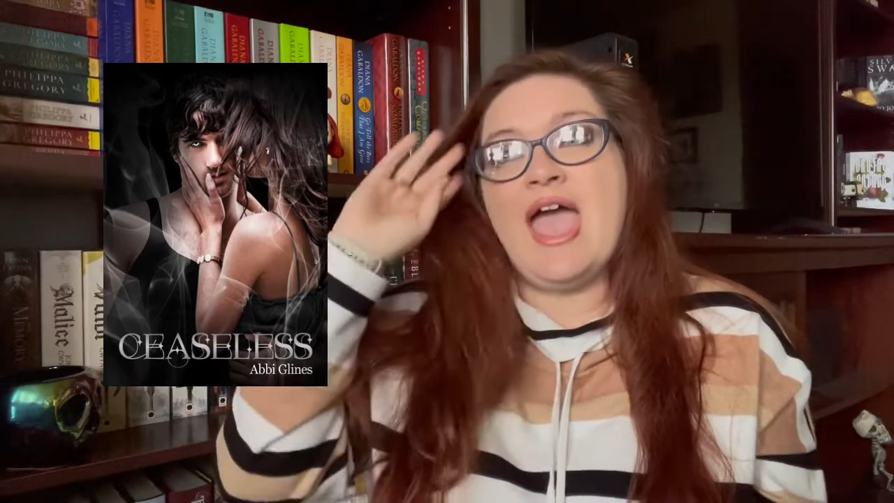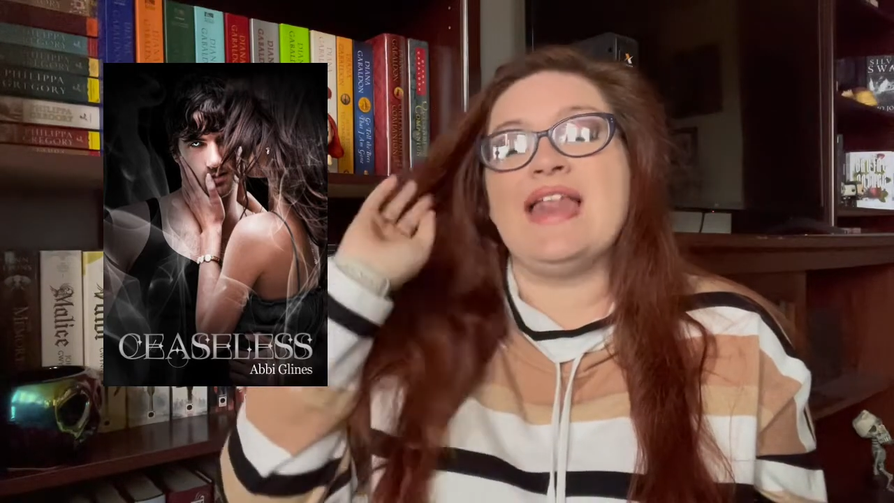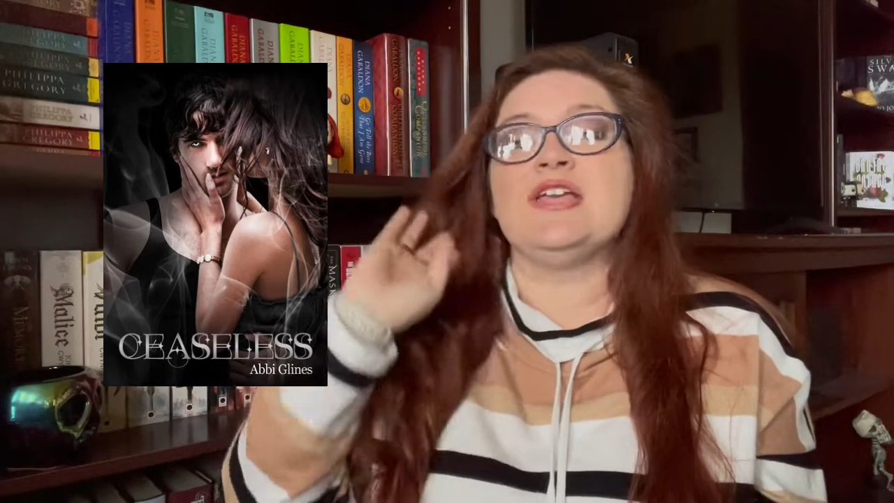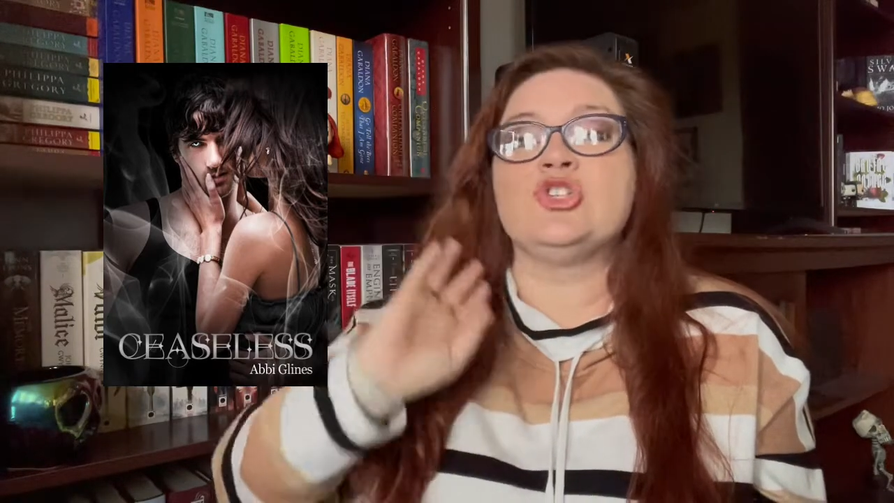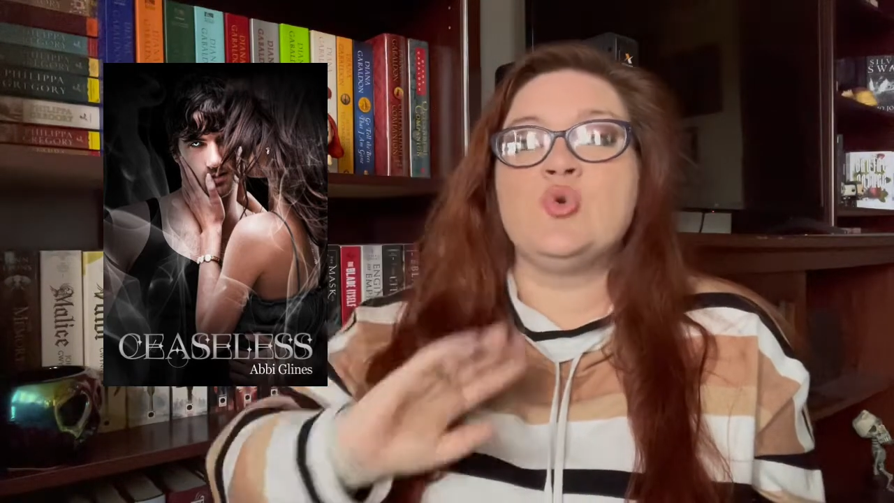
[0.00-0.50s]
and
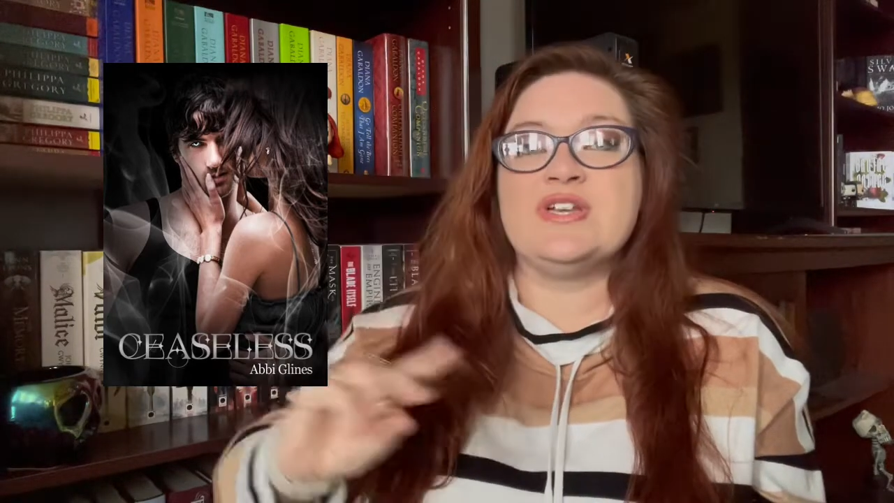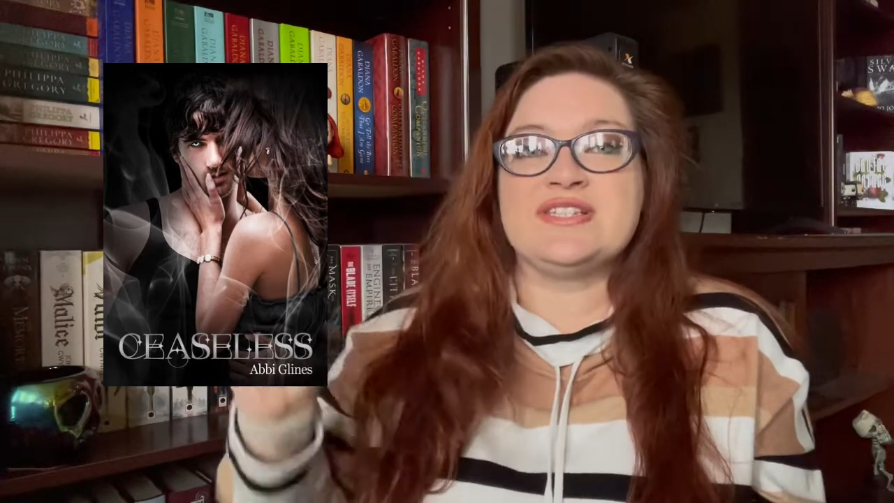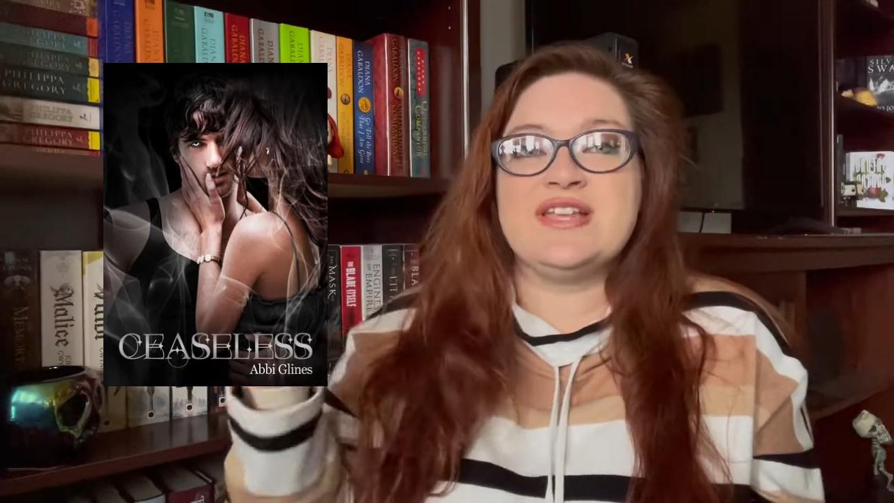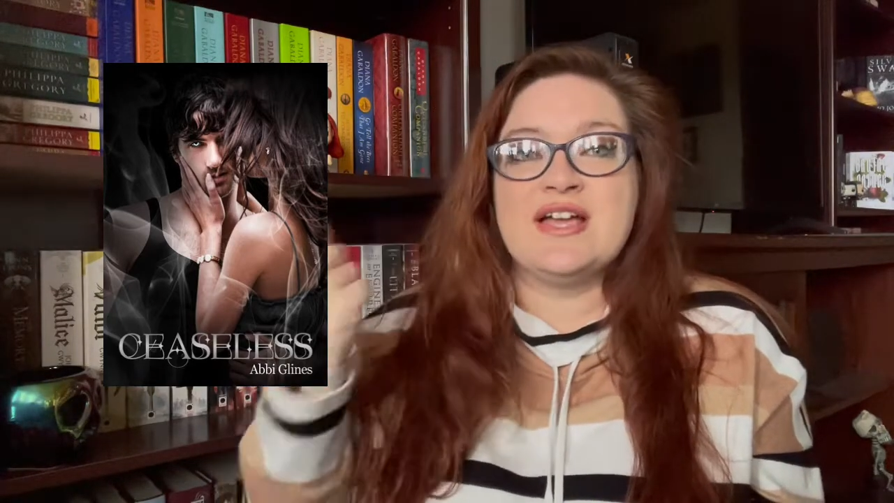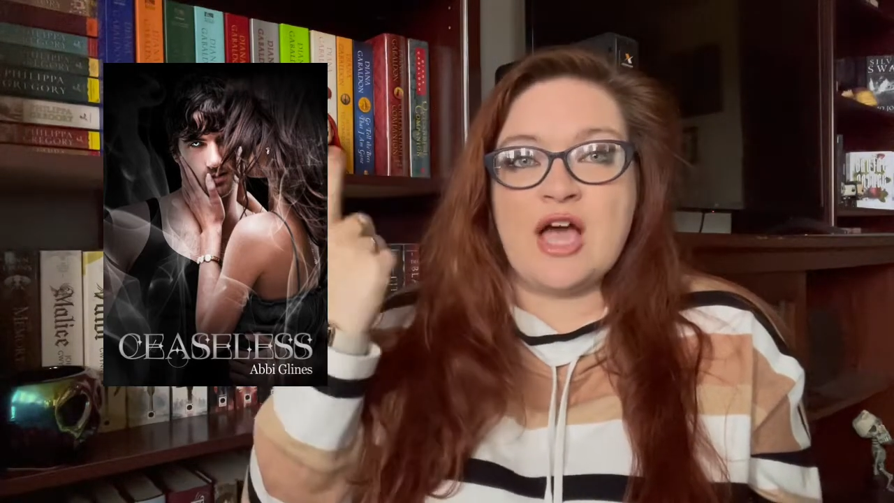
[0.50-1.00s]
a
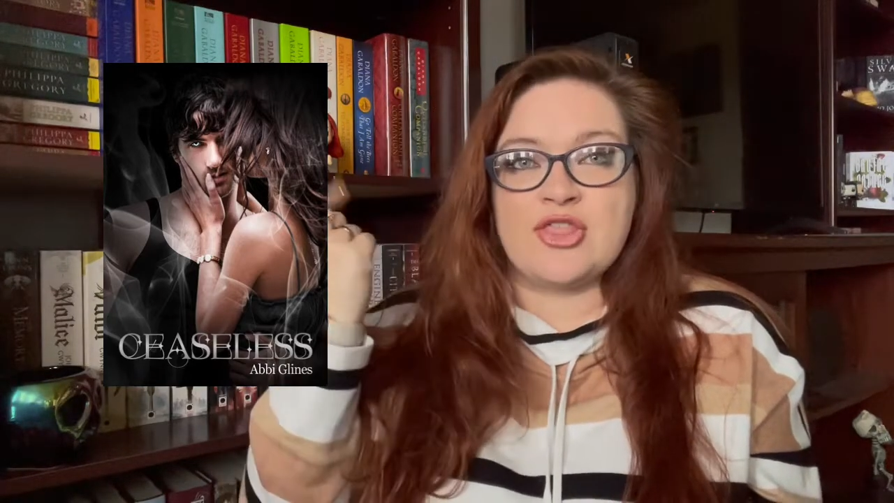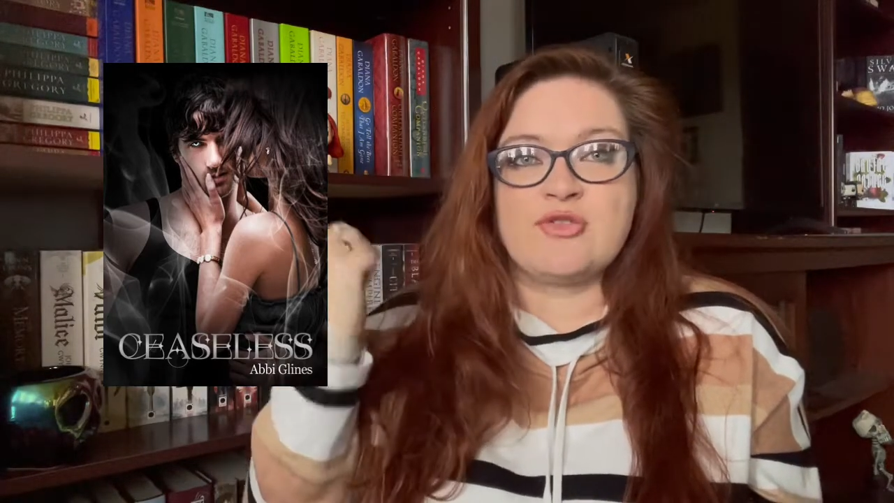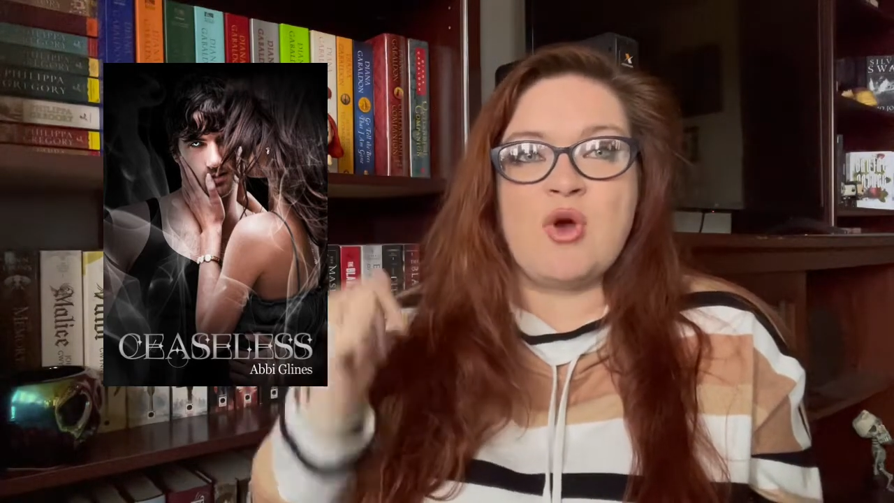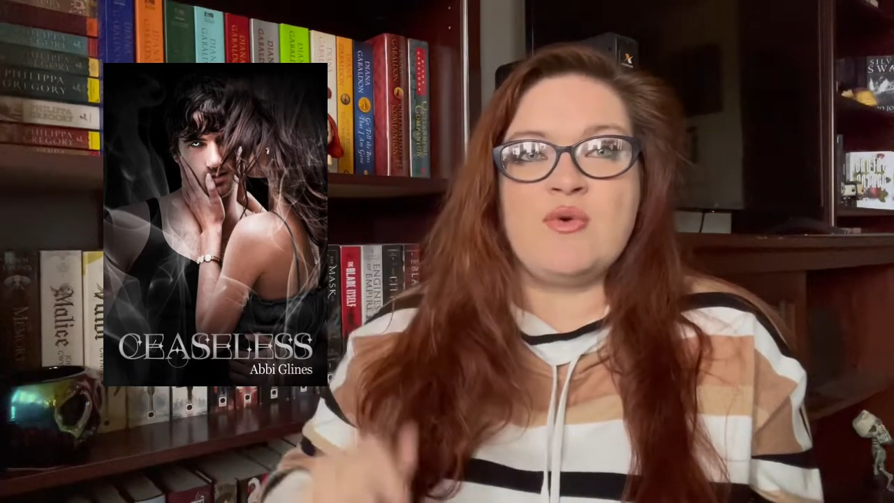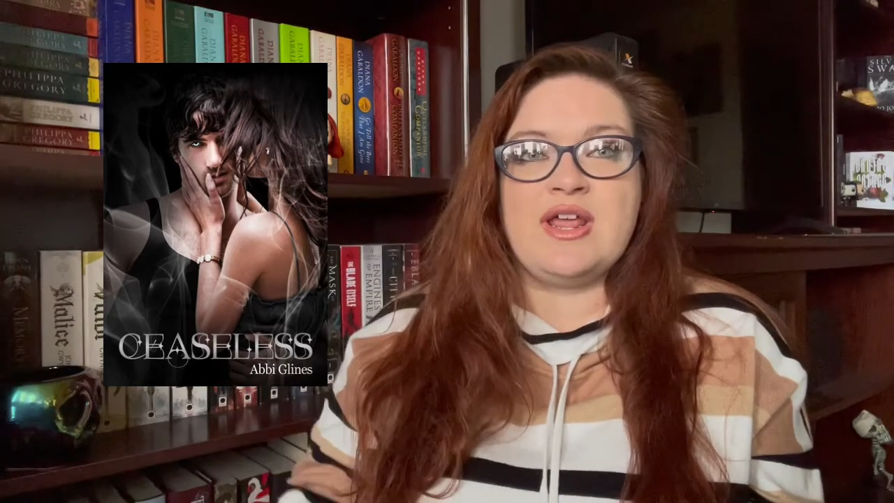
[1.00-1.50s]
twist got
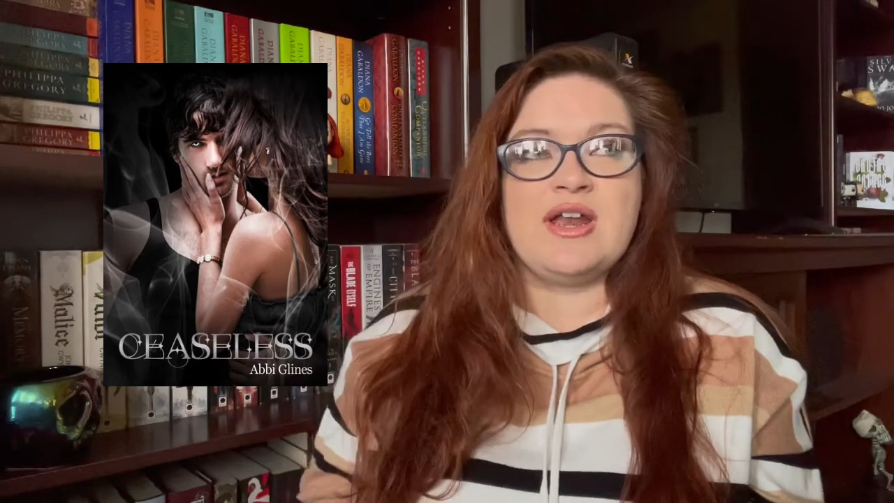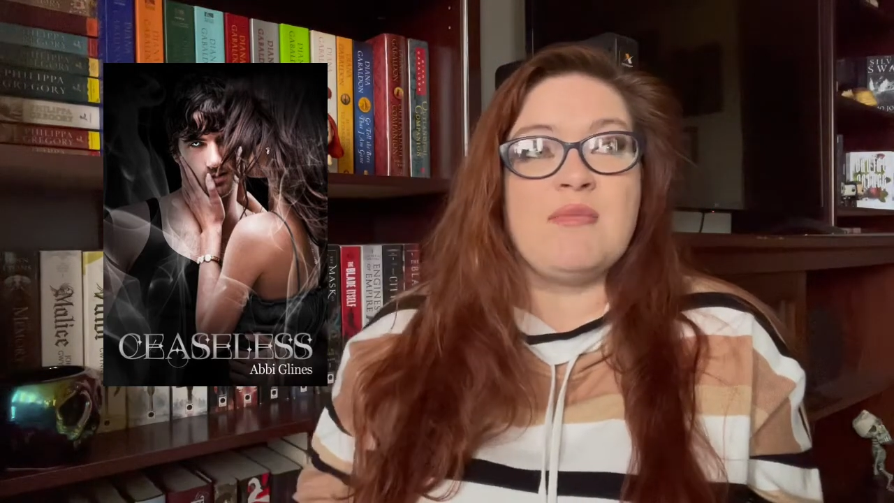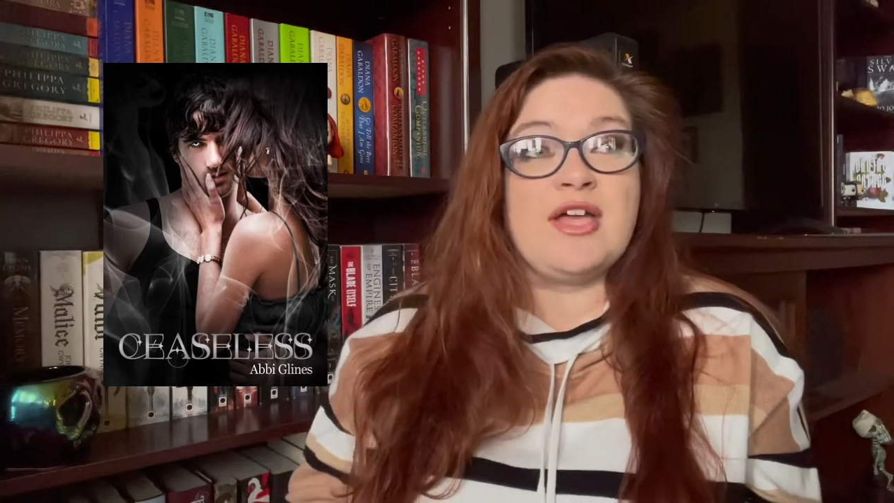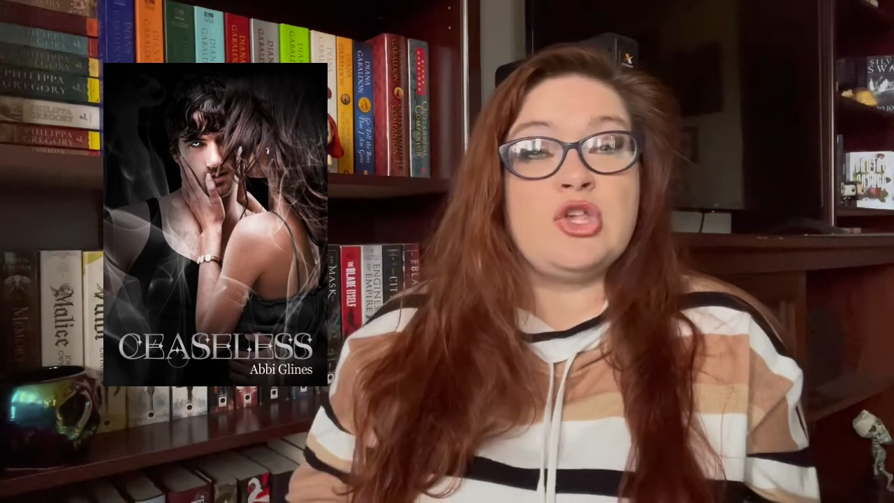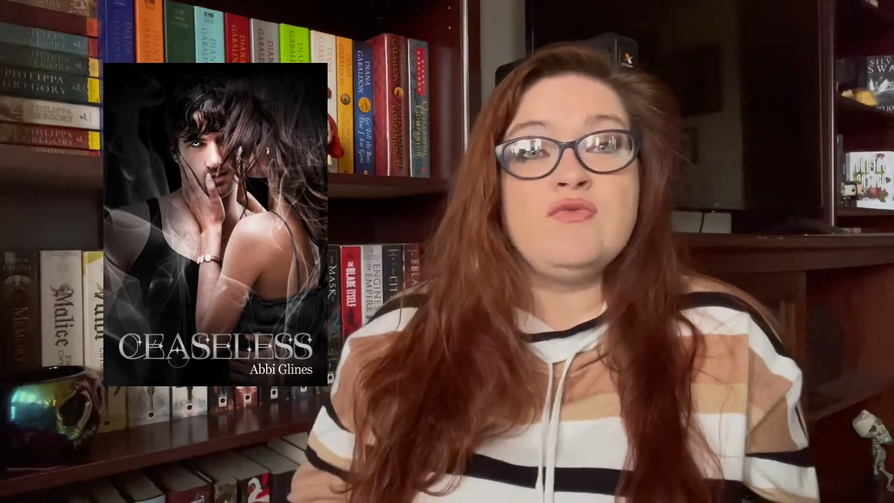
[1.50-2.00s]
thrown in, and I'm like,